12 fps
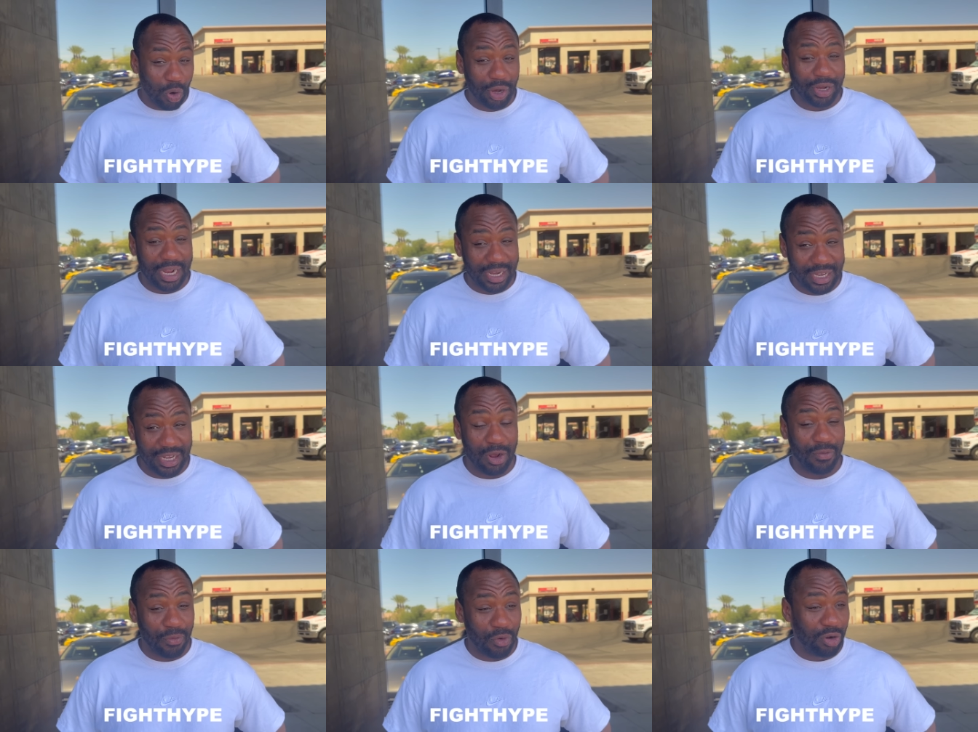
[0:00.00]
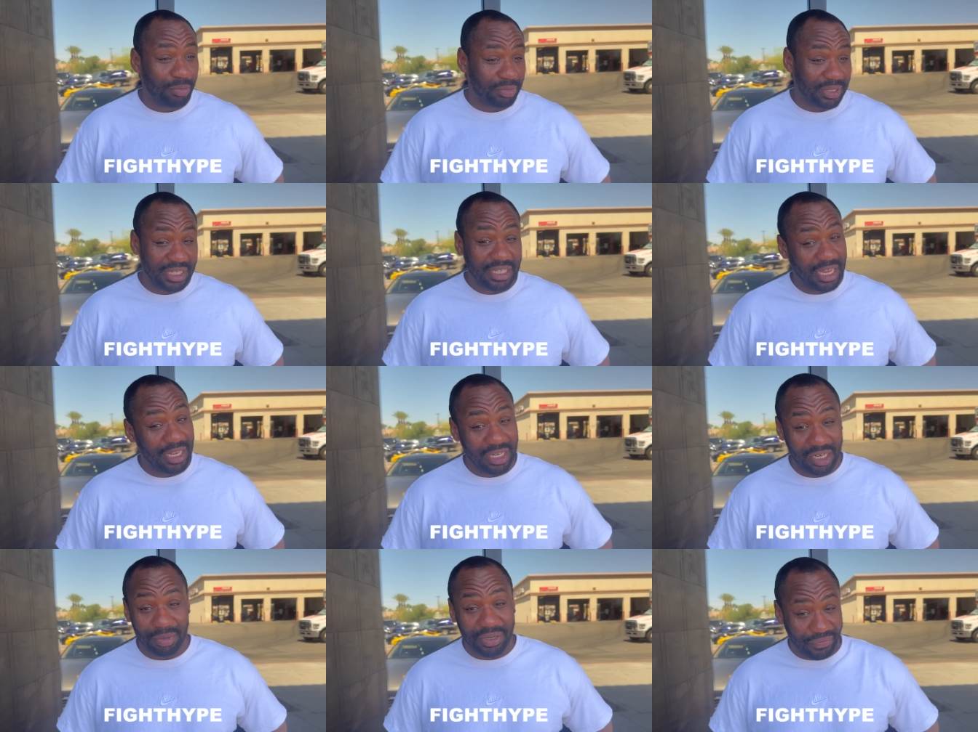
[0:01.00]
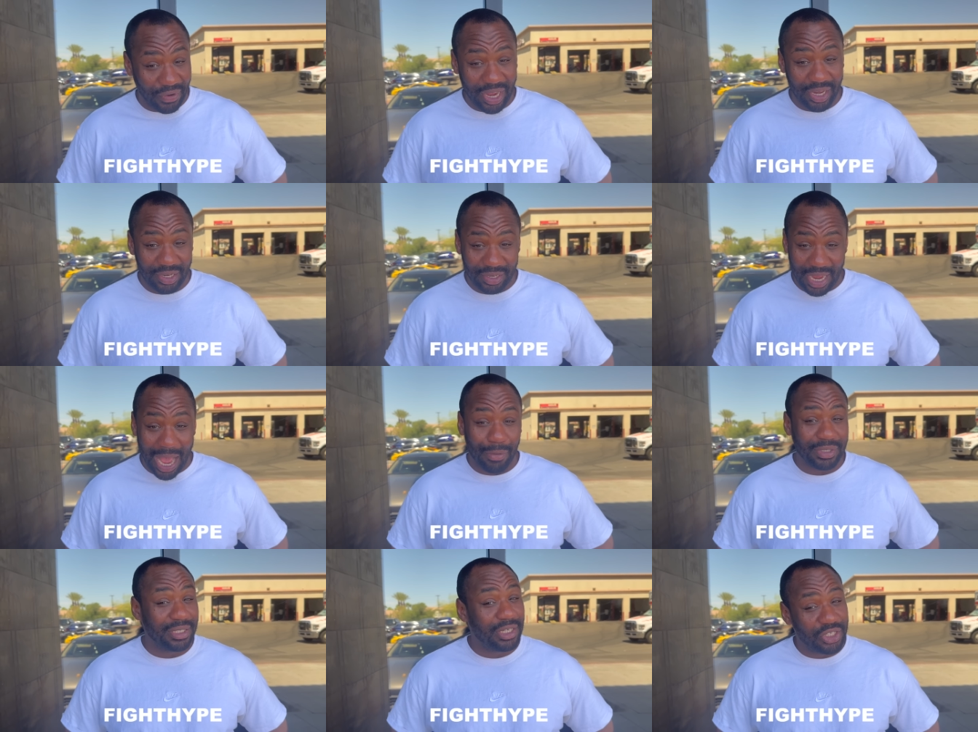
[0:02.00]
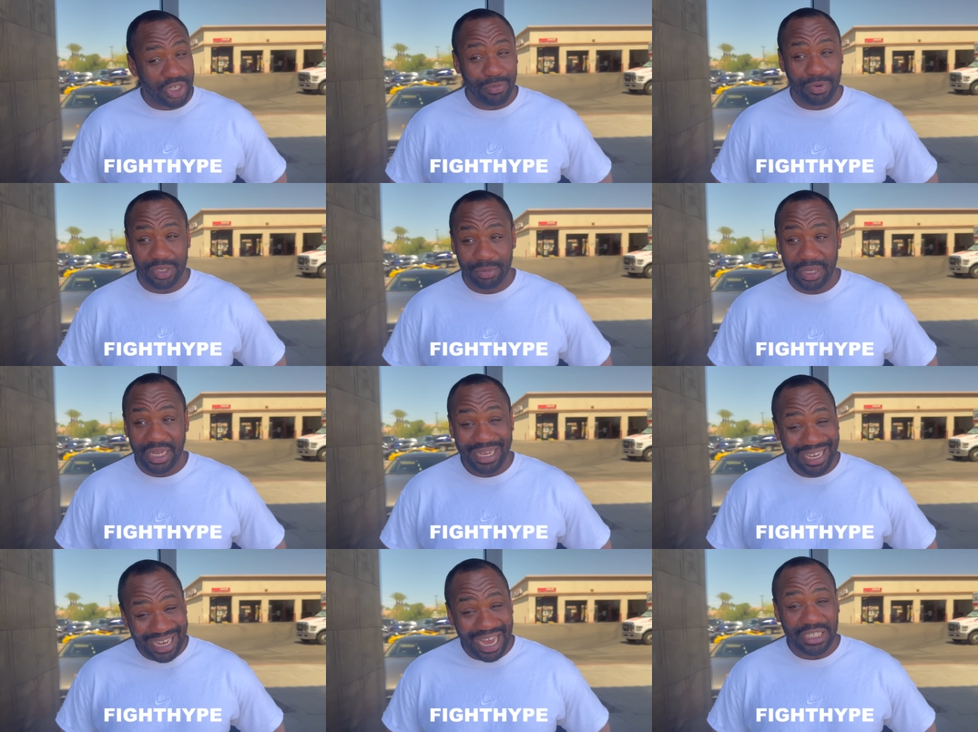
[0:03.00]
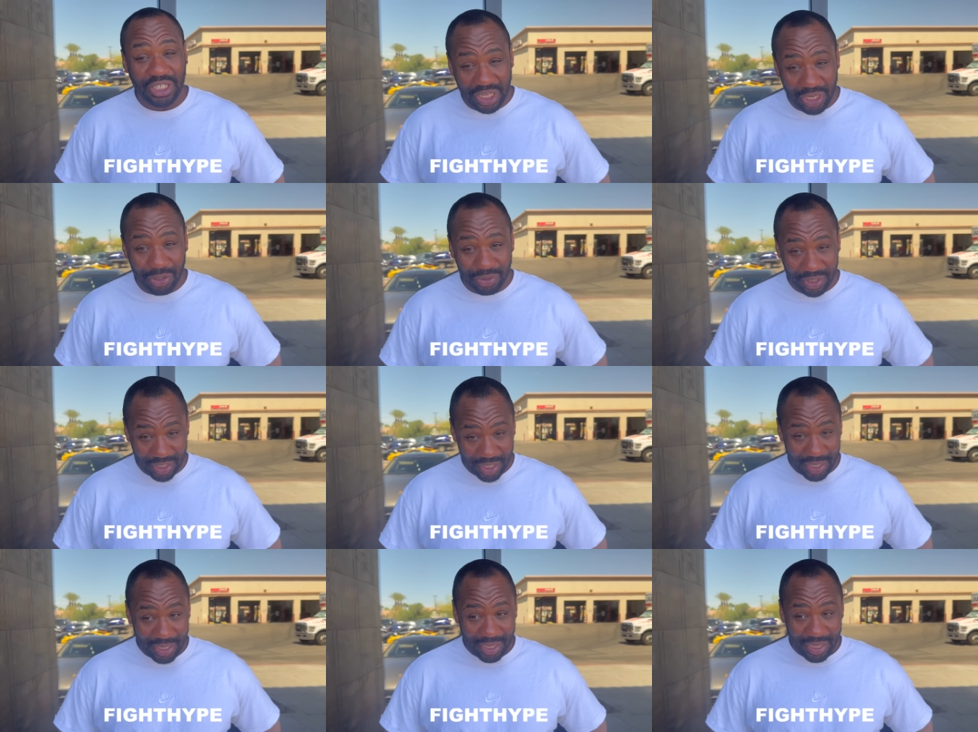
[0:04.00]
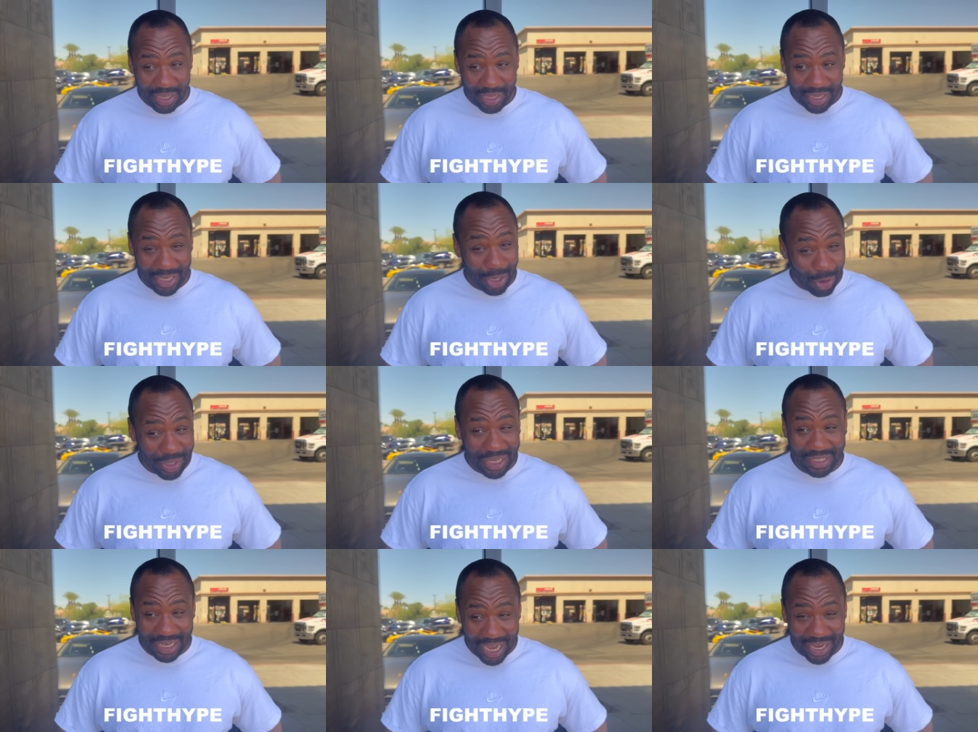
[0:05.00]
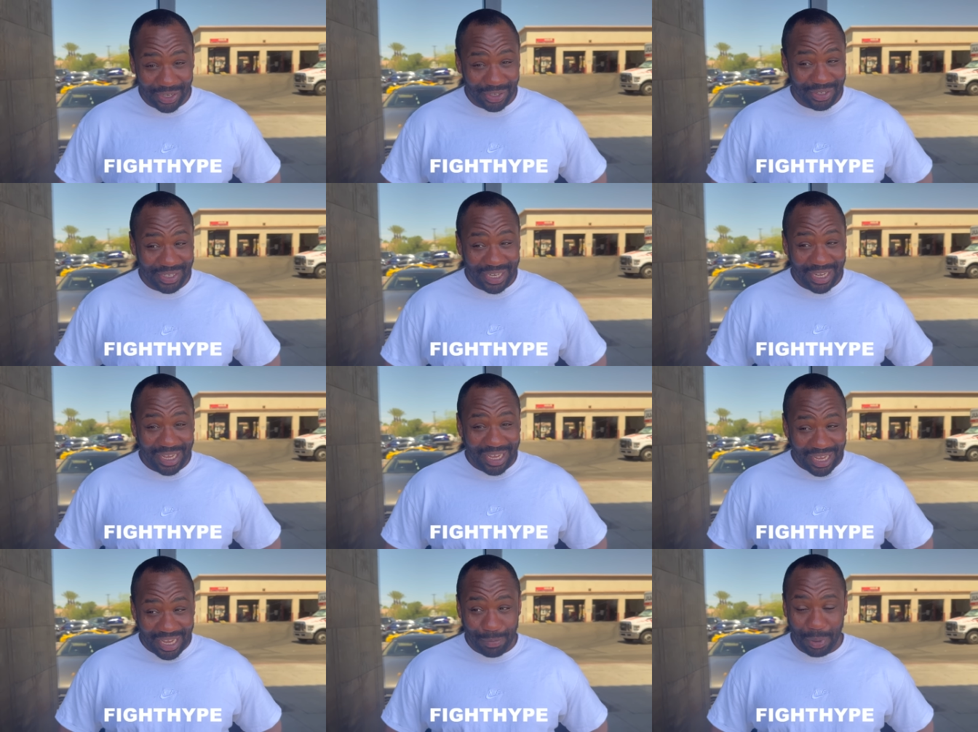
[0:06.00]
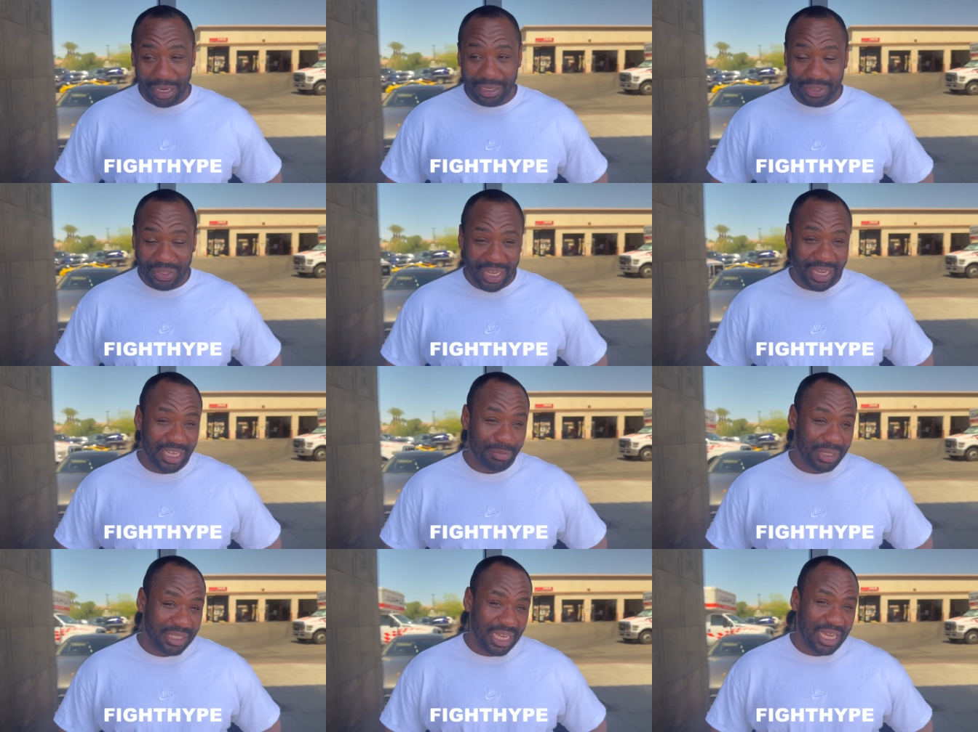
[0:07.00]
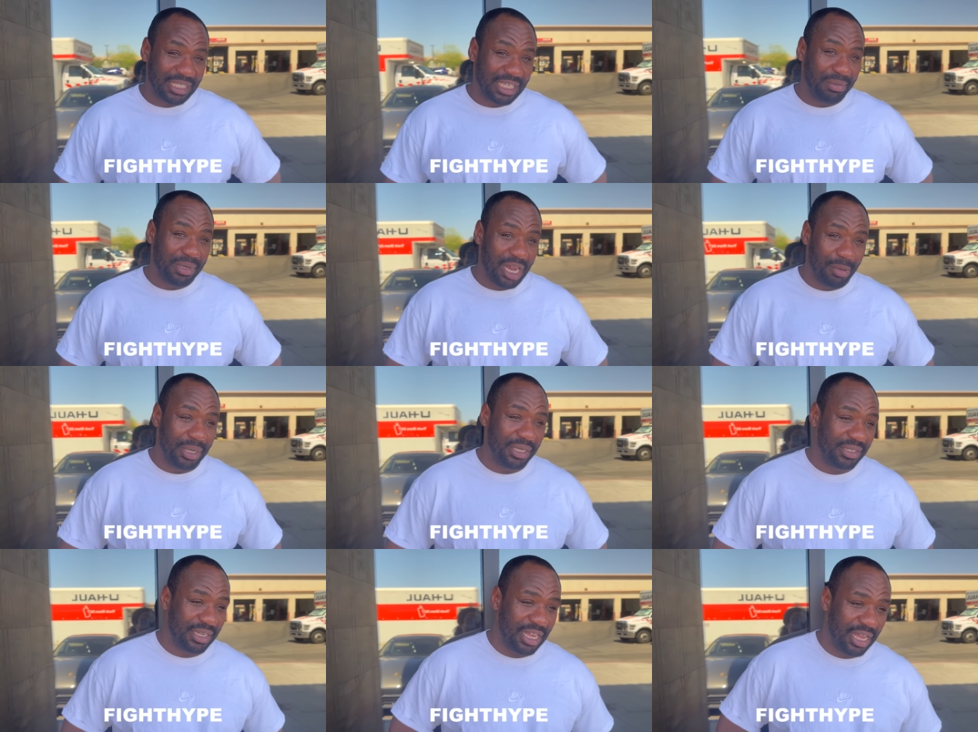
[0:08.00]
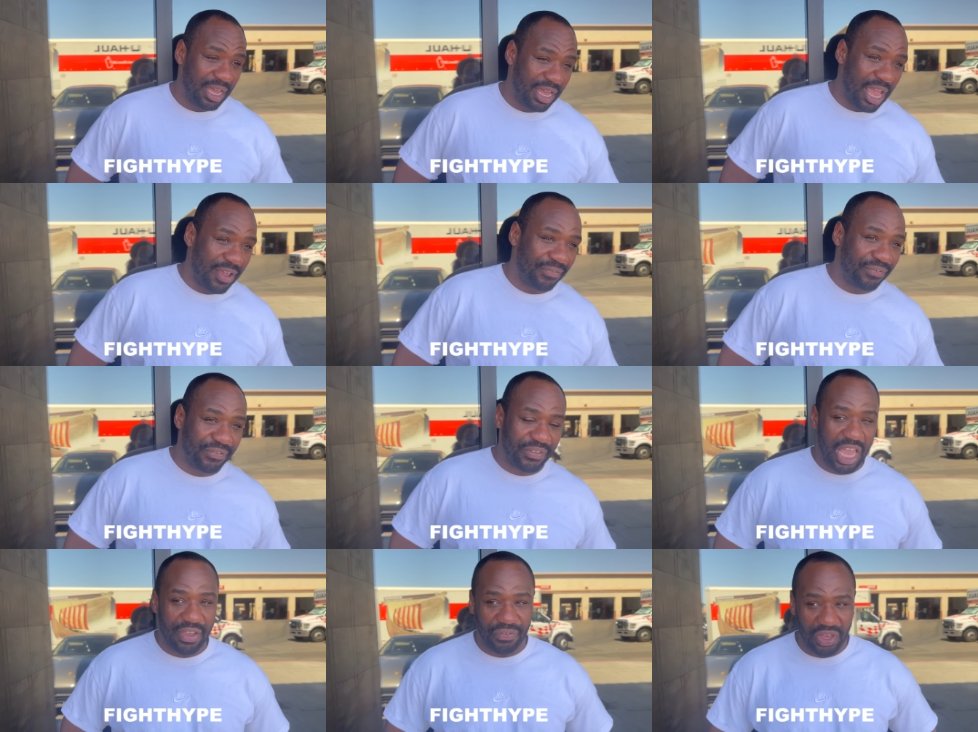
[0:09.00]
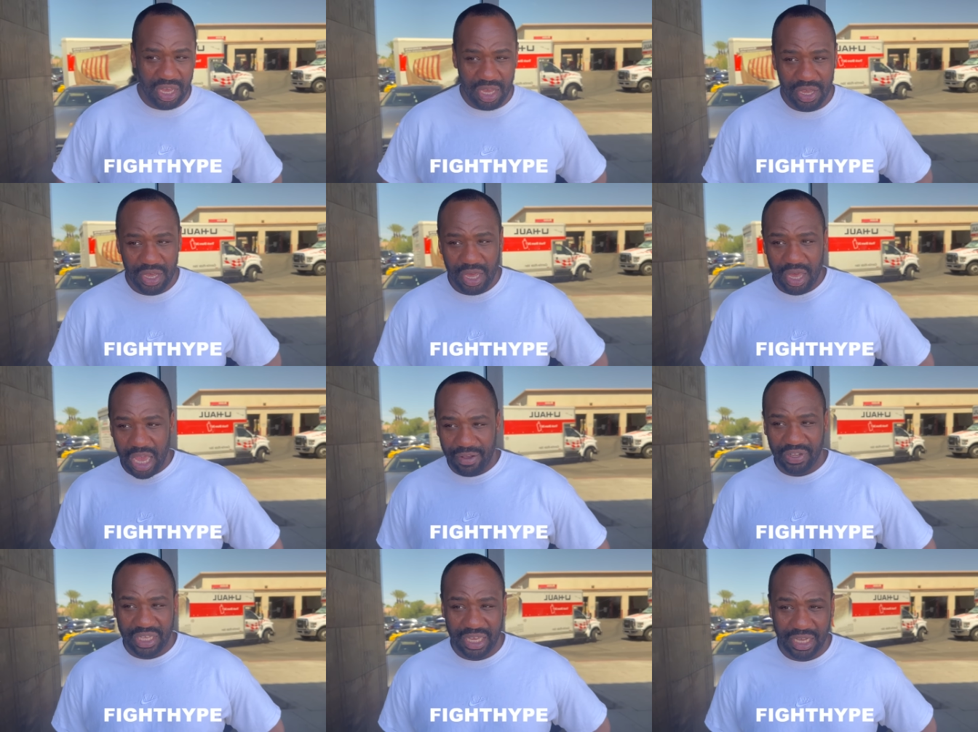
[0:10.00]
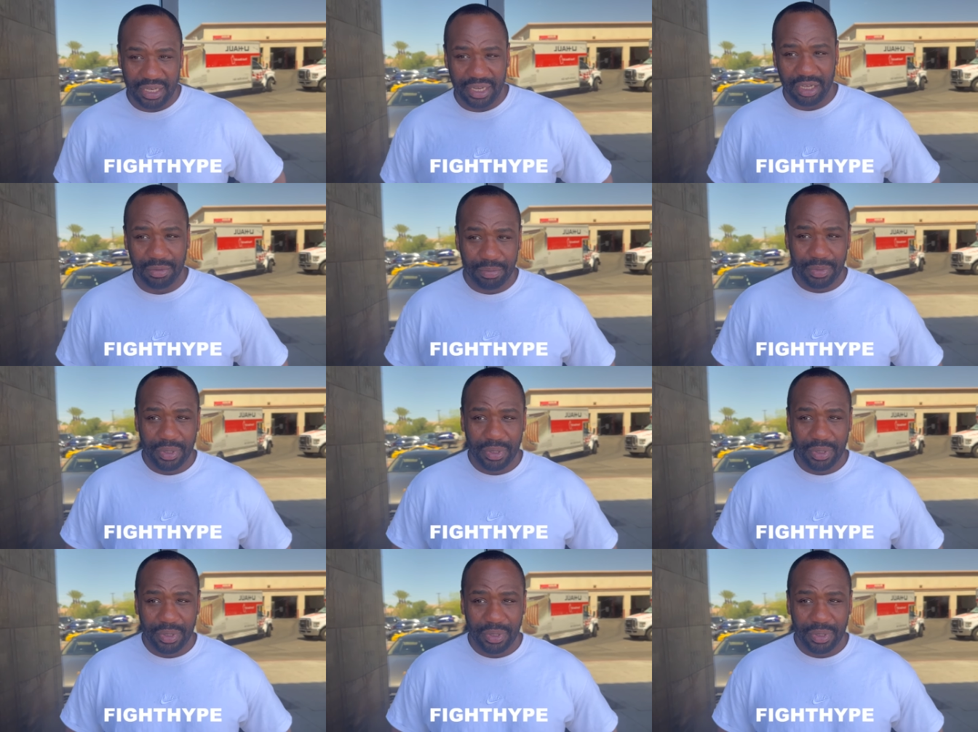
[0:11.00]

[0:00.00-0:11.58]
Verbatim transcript: work cut out for him. This kid Liam can fight. I was in the gym with him. He got skills. He don't get tired. He but the thing is, Matias keep coming. If if he if the kid Liam